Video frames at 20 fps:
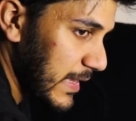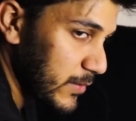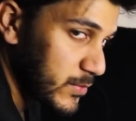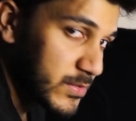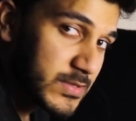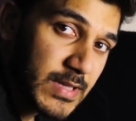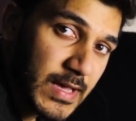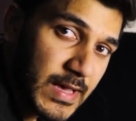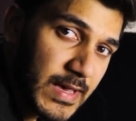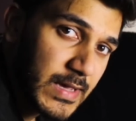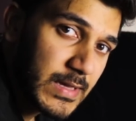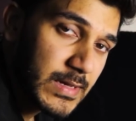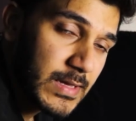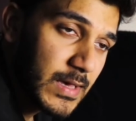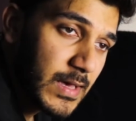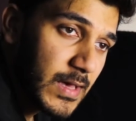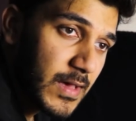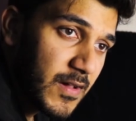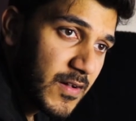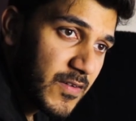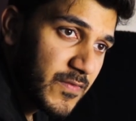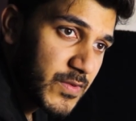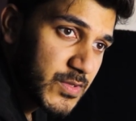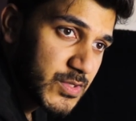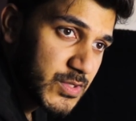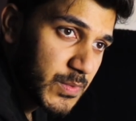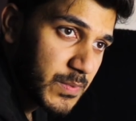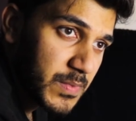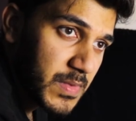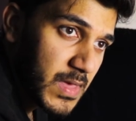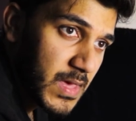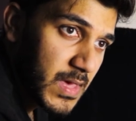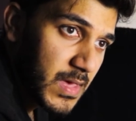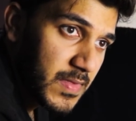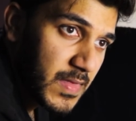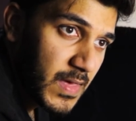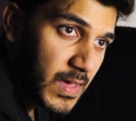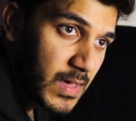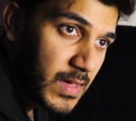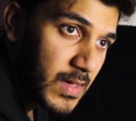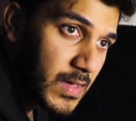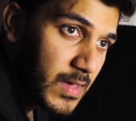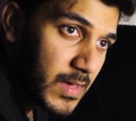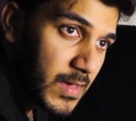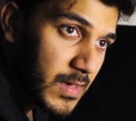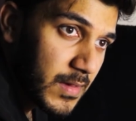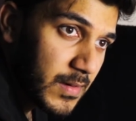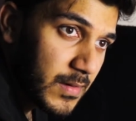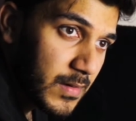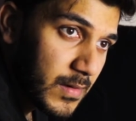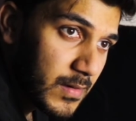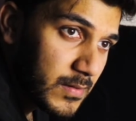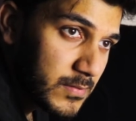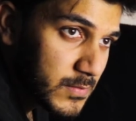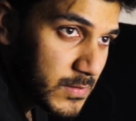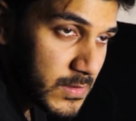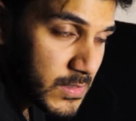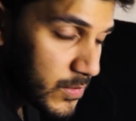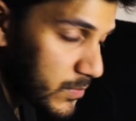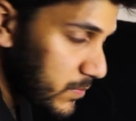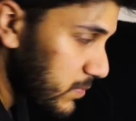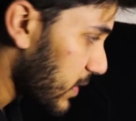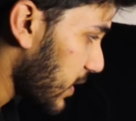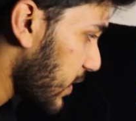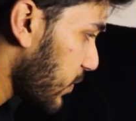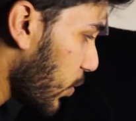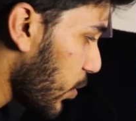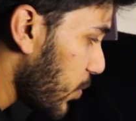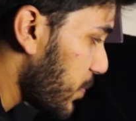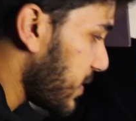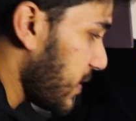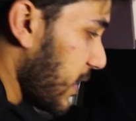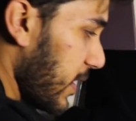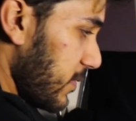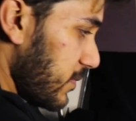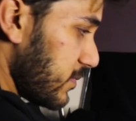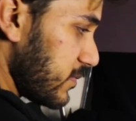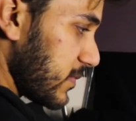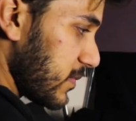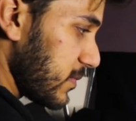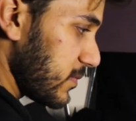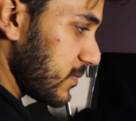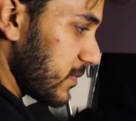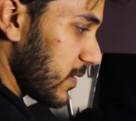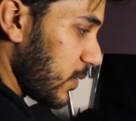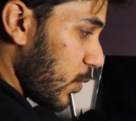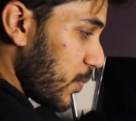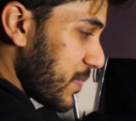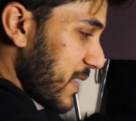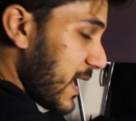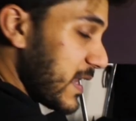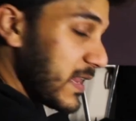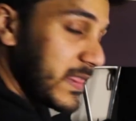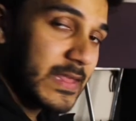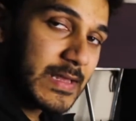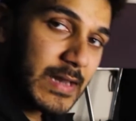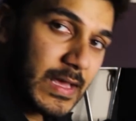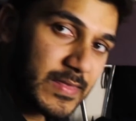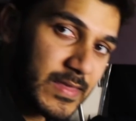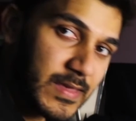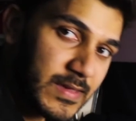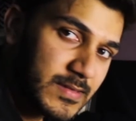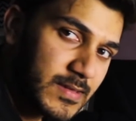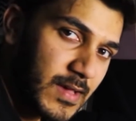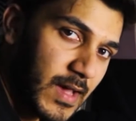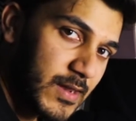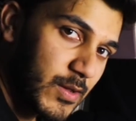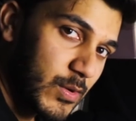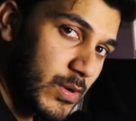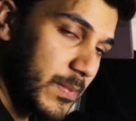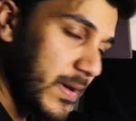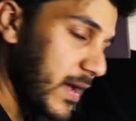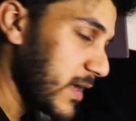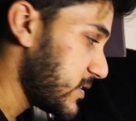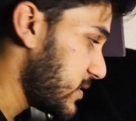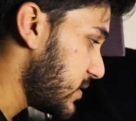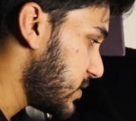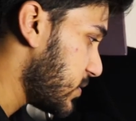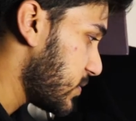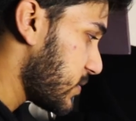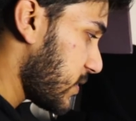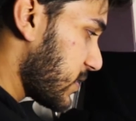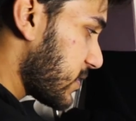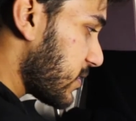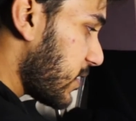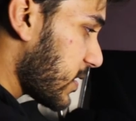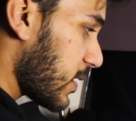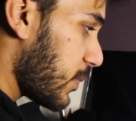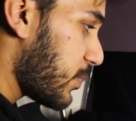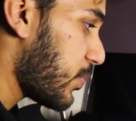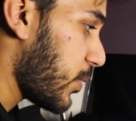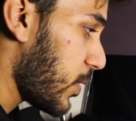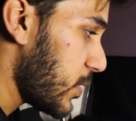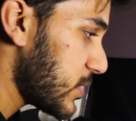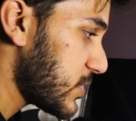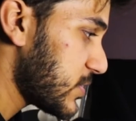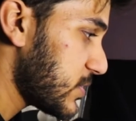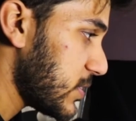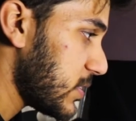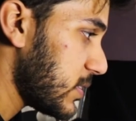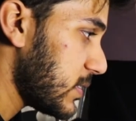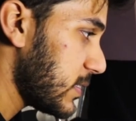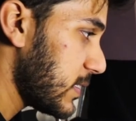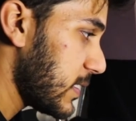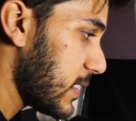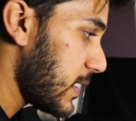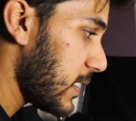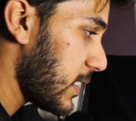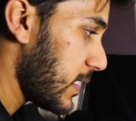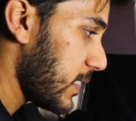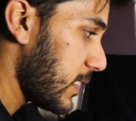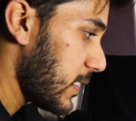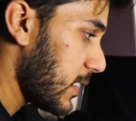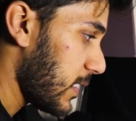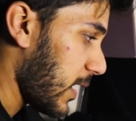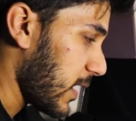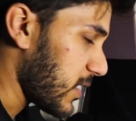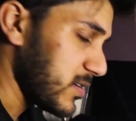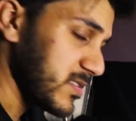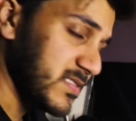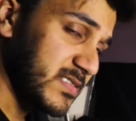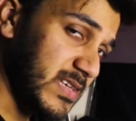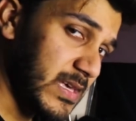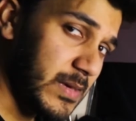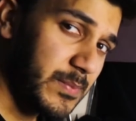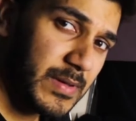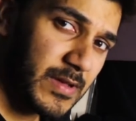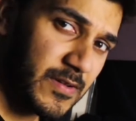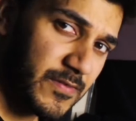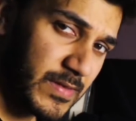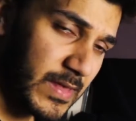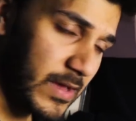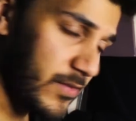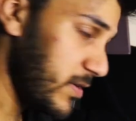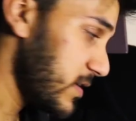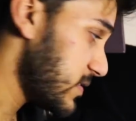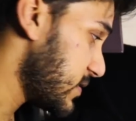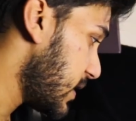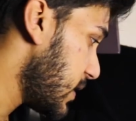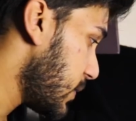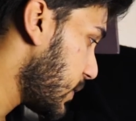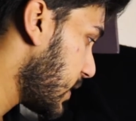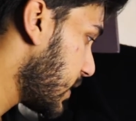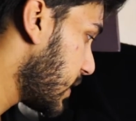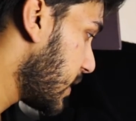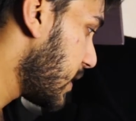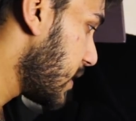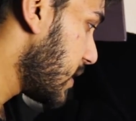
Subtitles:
outside for something that, you know, it won't be anything like this, I don't imagine, you know, like a product shot. I can't see it being for that reason anyway.